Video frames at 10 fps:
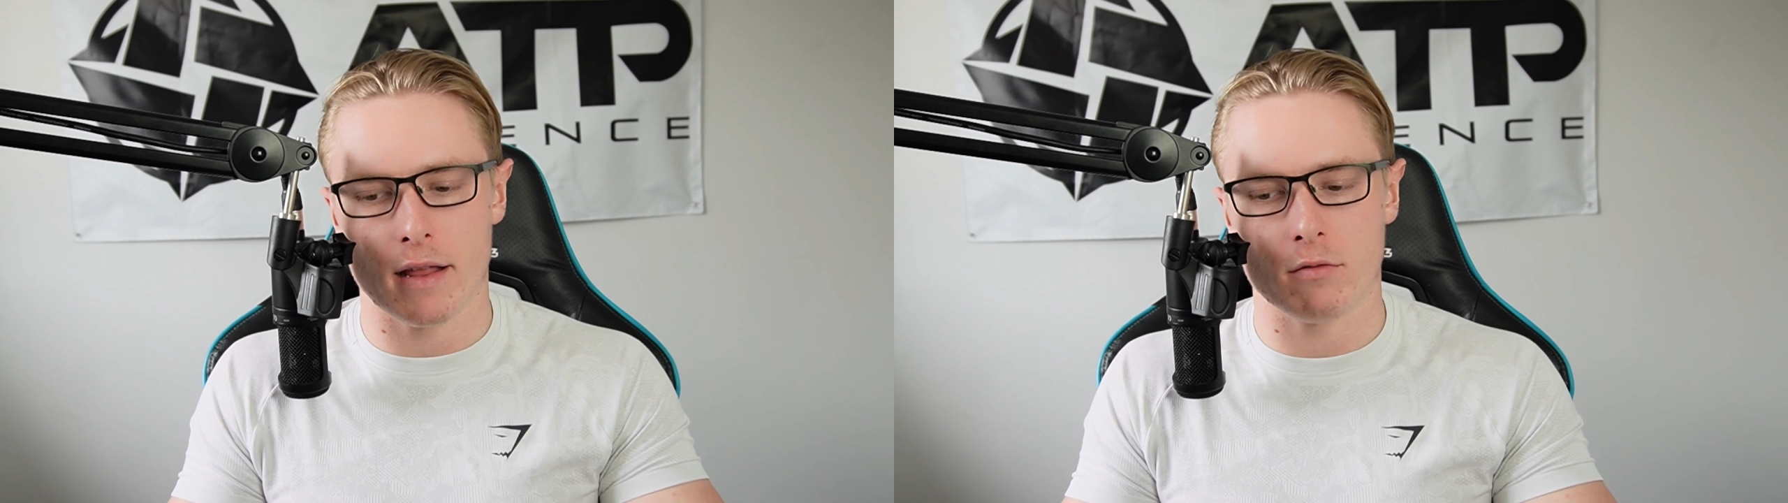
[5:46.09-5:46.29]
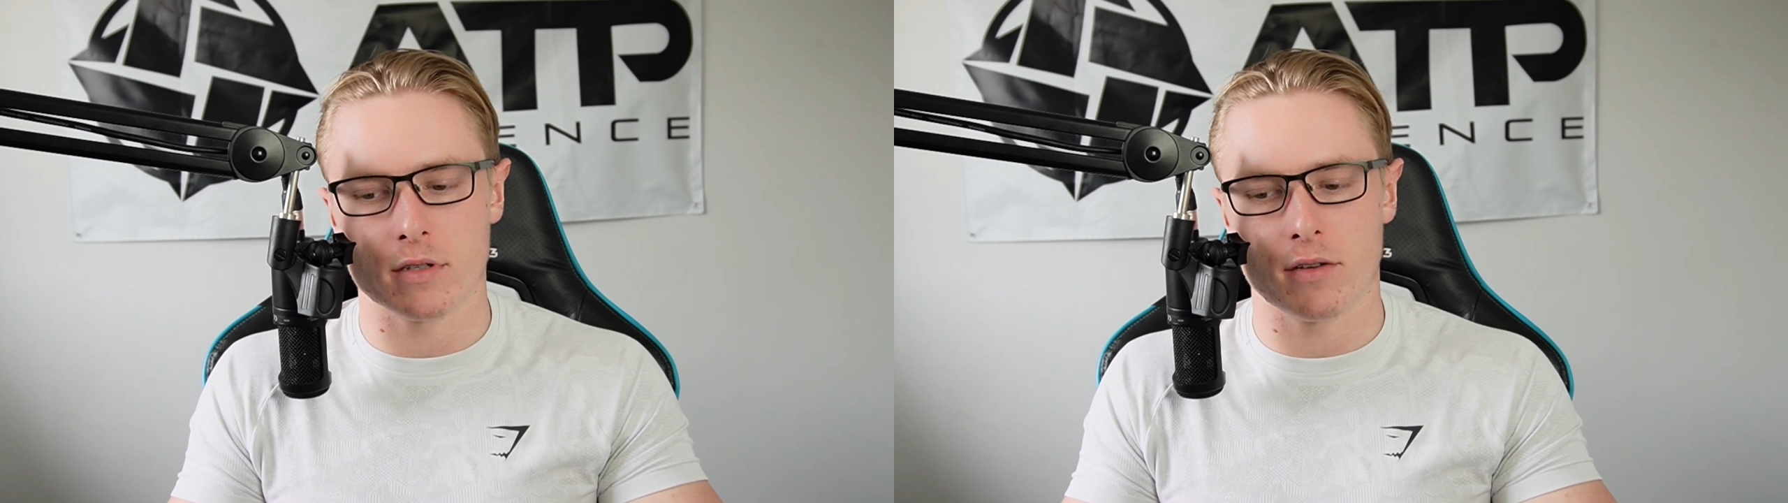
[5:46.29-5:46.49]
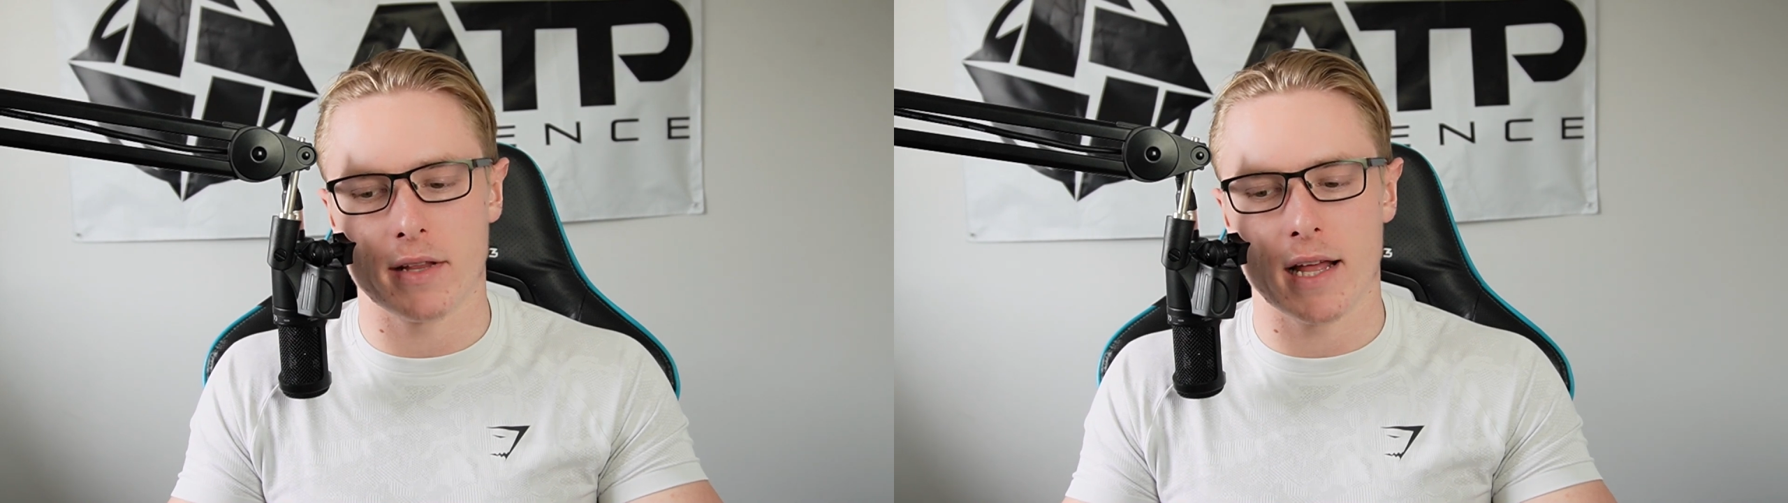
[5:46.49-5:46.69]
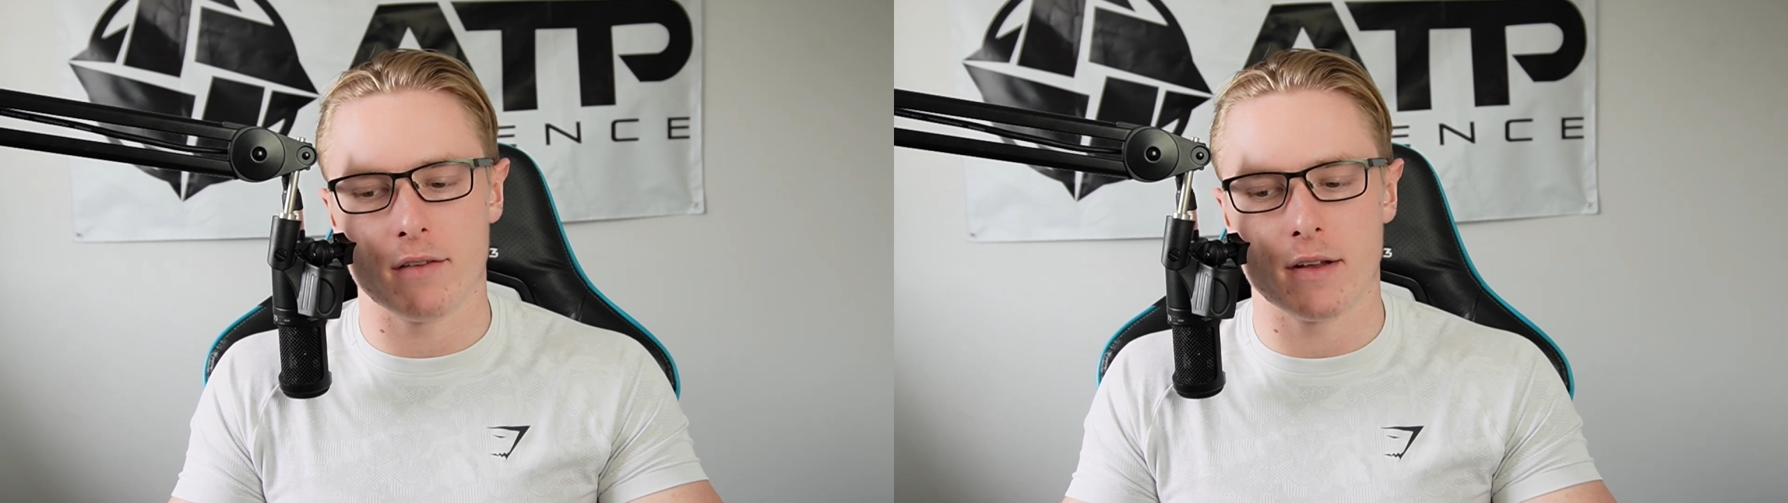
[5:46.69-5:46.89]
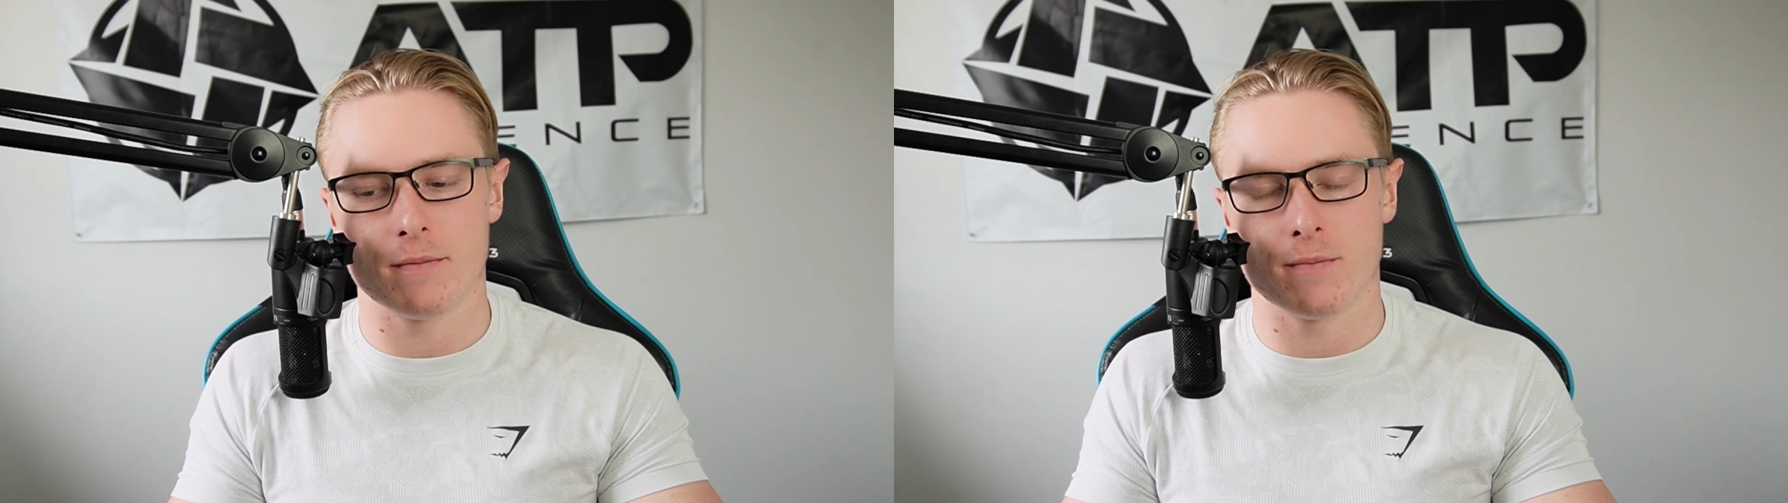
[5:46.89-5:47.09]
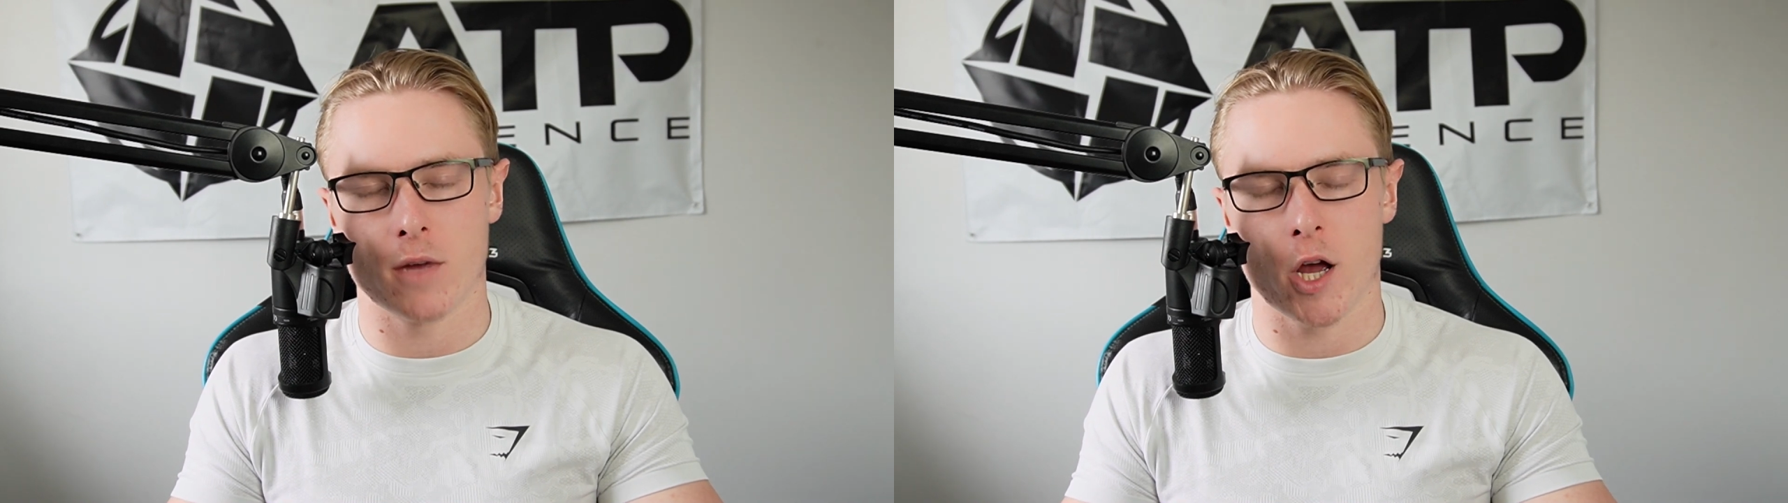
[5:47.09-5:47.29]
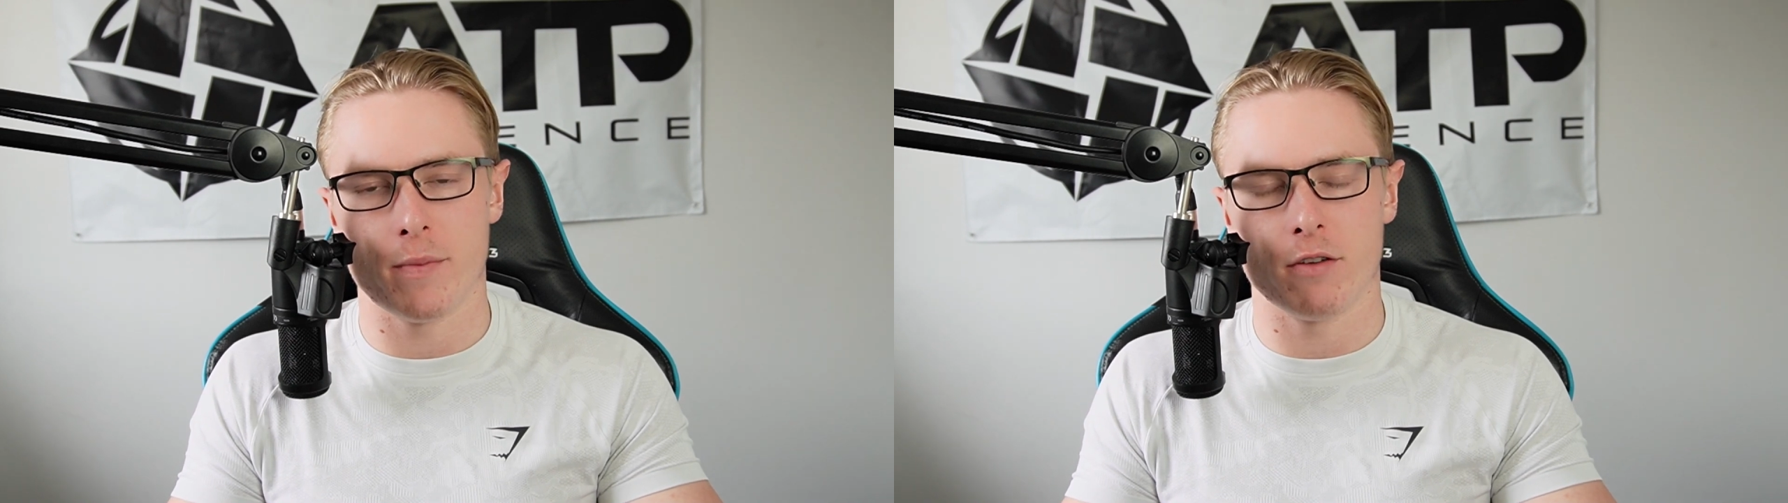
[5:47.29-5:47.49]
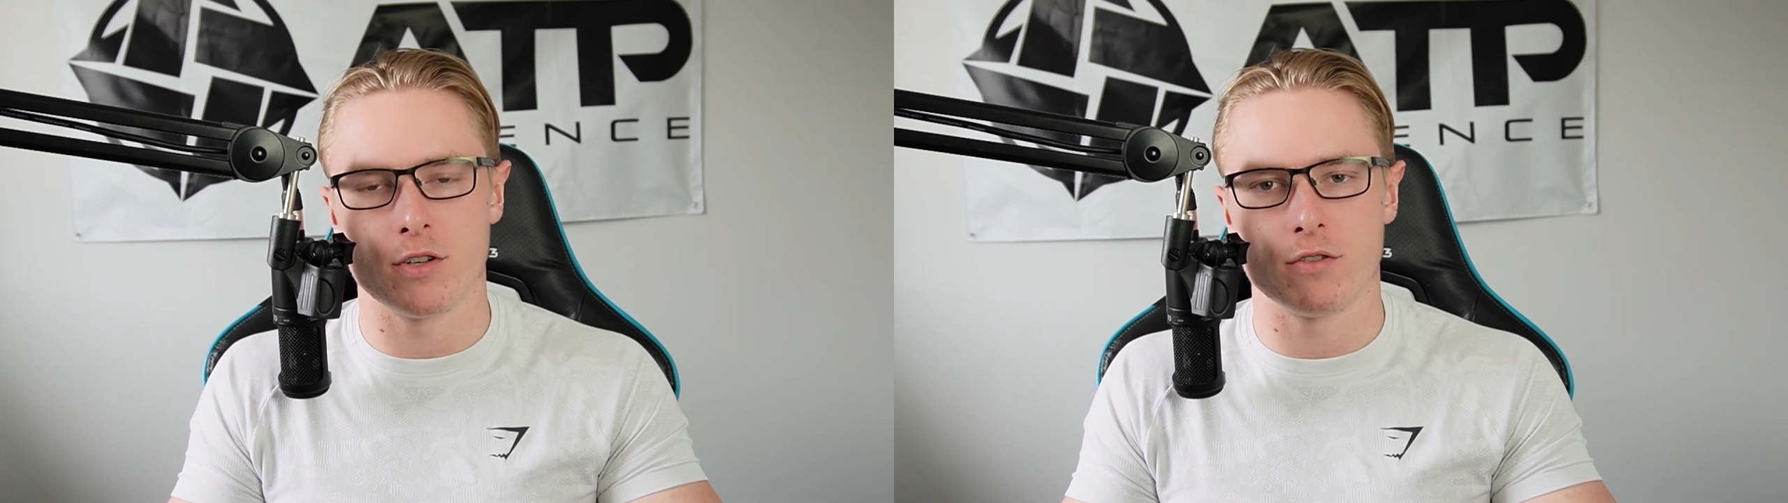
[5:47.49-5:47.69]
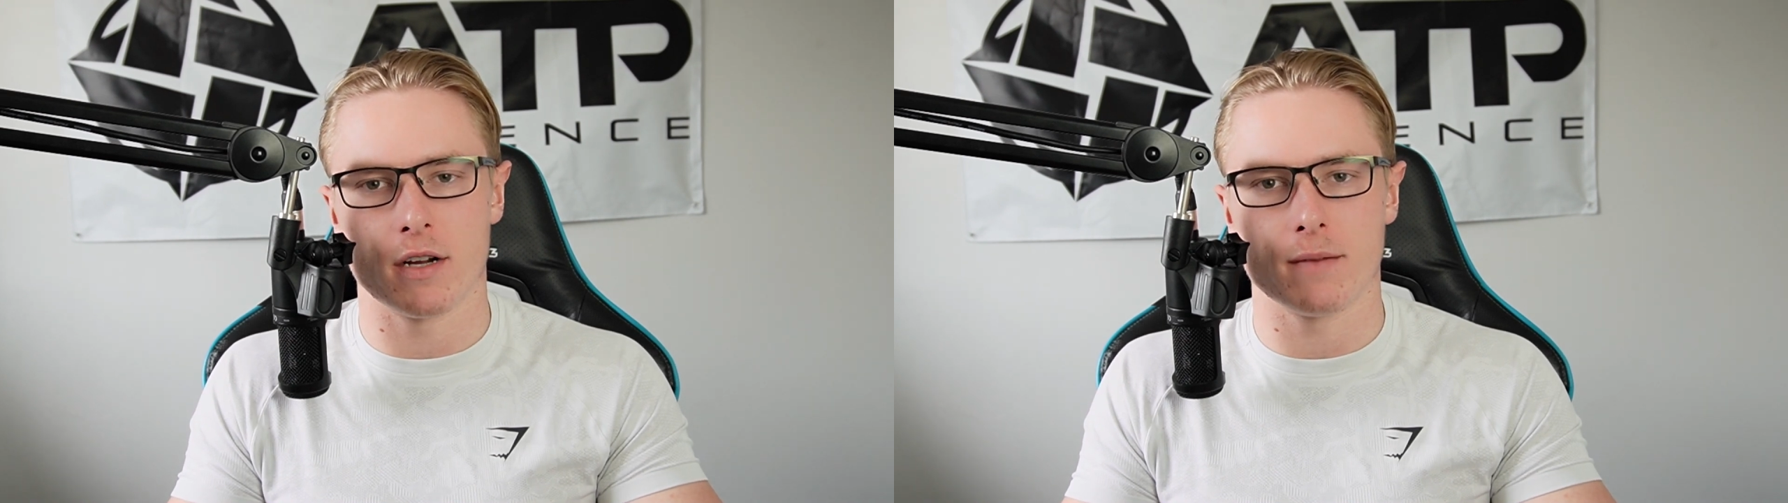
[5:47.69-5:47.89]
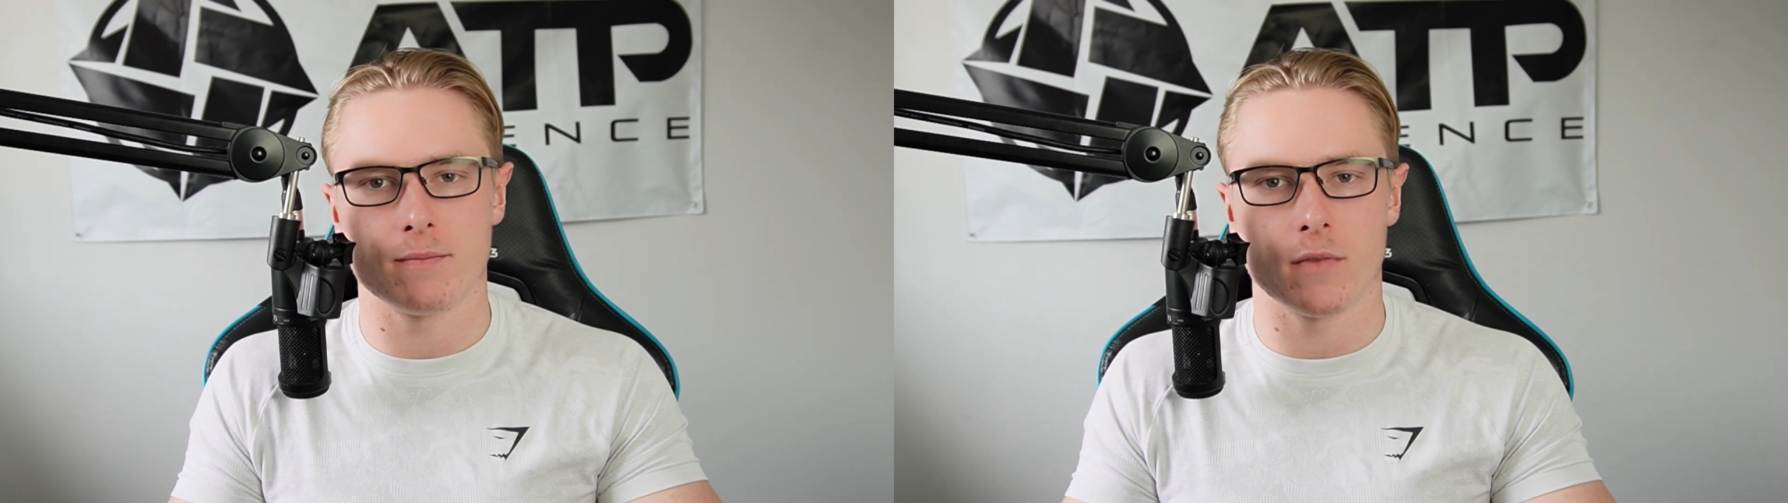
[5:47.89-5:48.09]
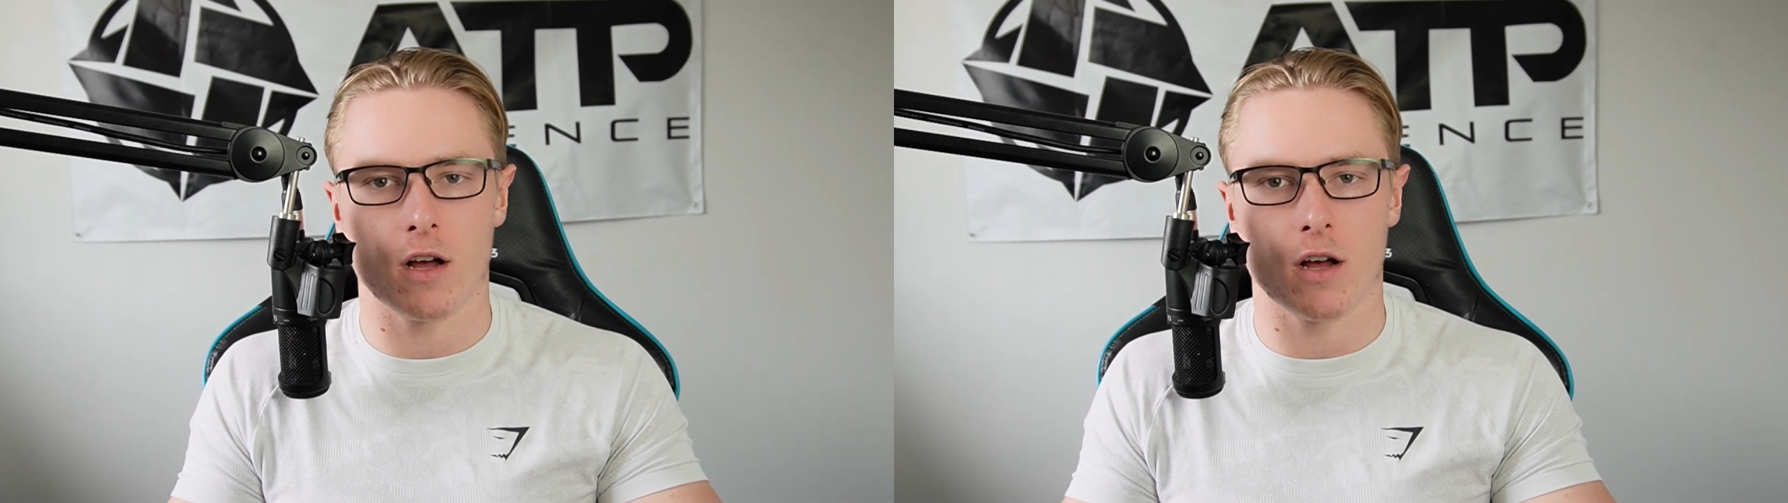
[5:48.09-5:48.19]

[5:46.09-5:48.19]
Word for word: That was sing on the end of it. Hope you enjoy it.